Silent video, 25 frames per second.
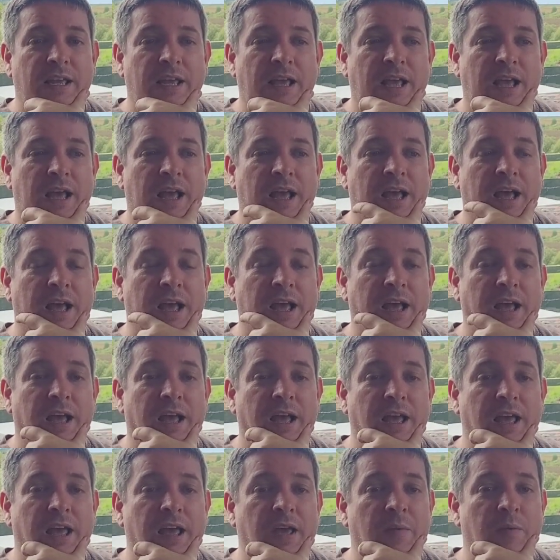
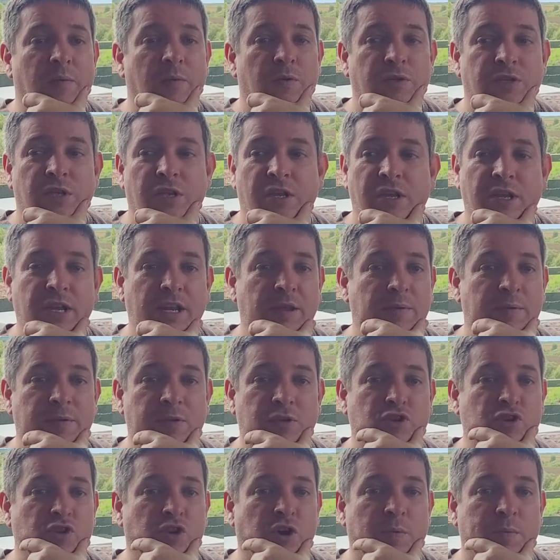it was a great wee
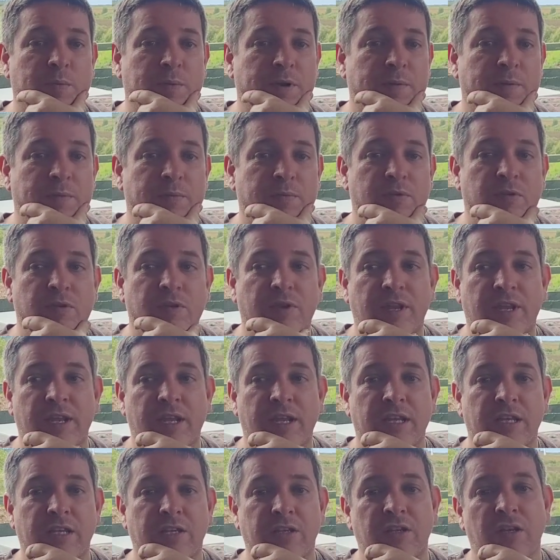shop. It had
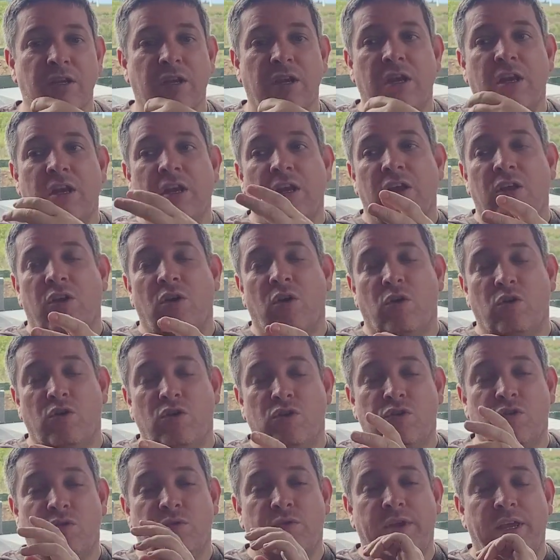Blu-rays,
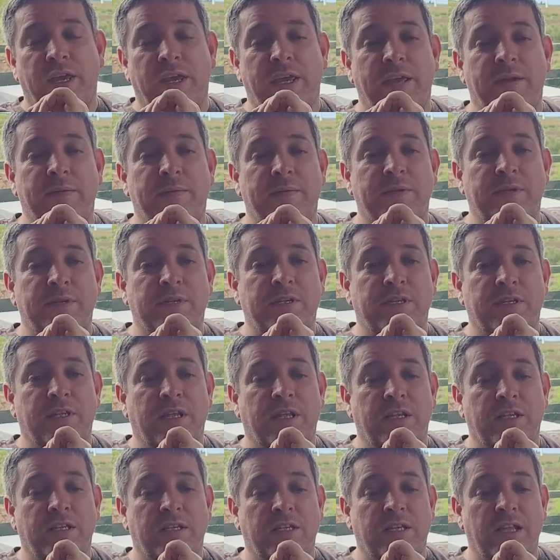console games,
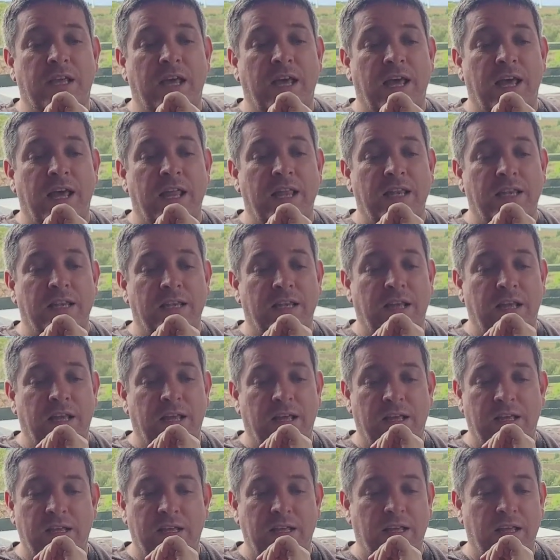things like that. And
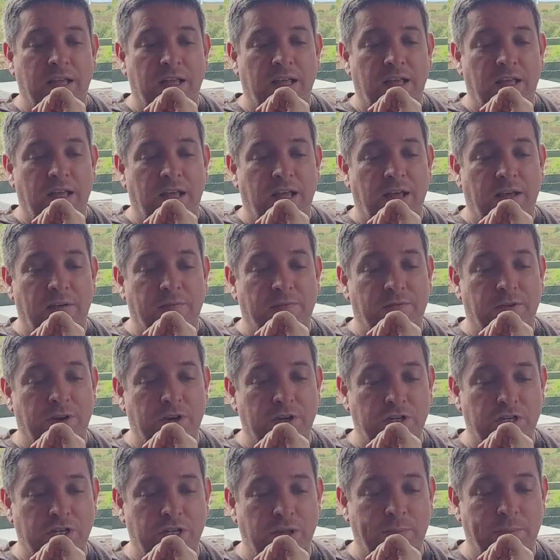at
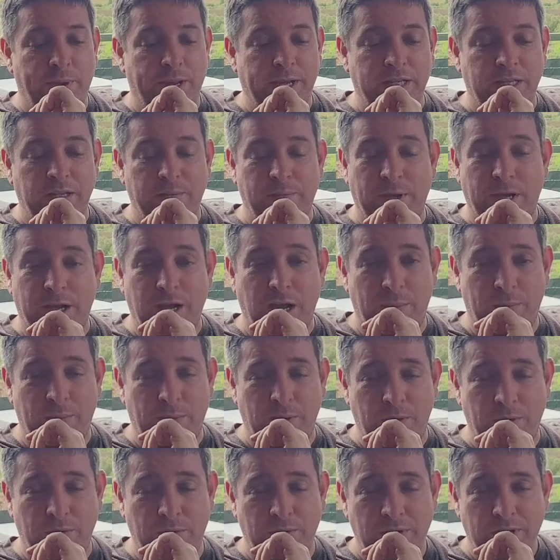first, I picked up a
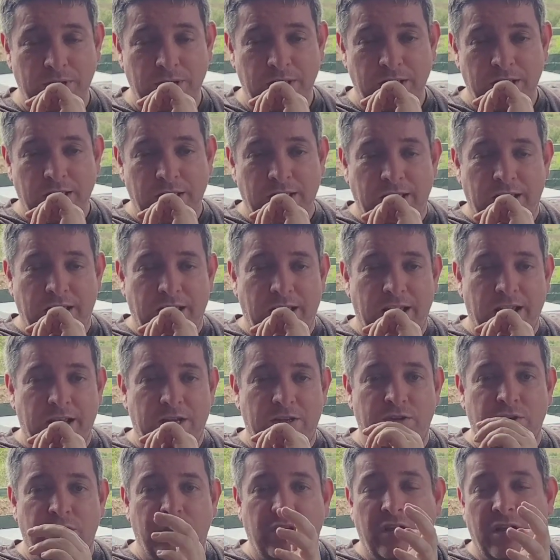couple. And I
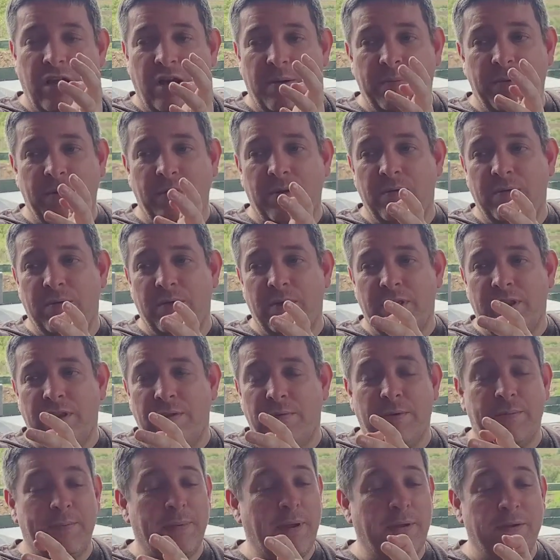took a couple. And they
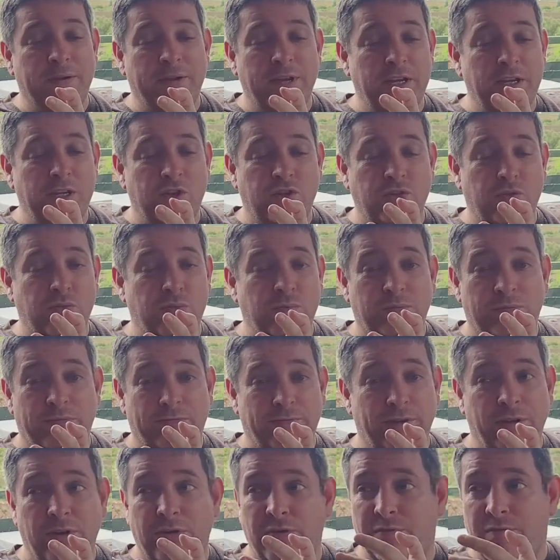were £1 each. So,
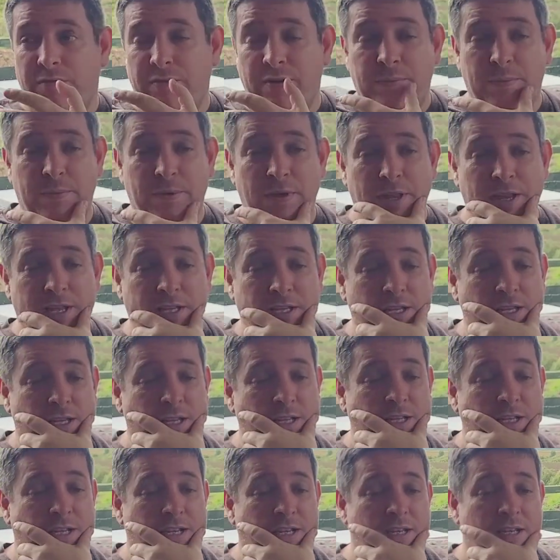you know, fair play. That's a
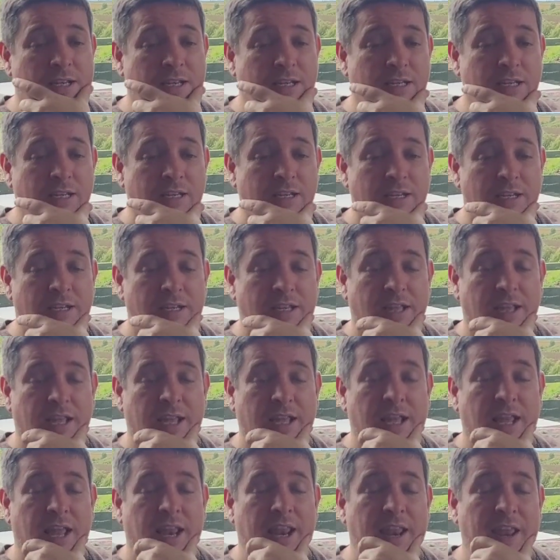decent
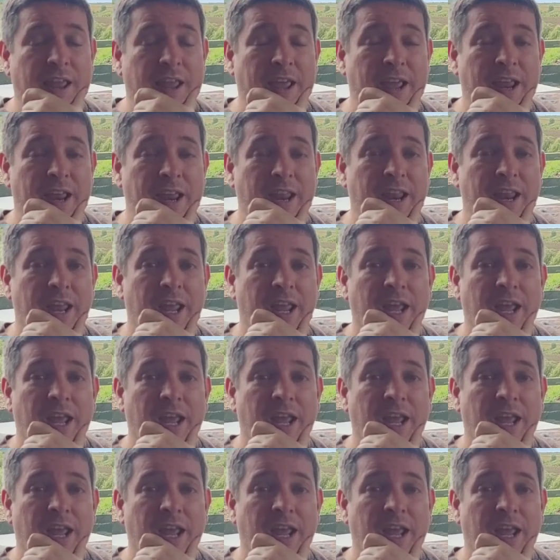thing. And then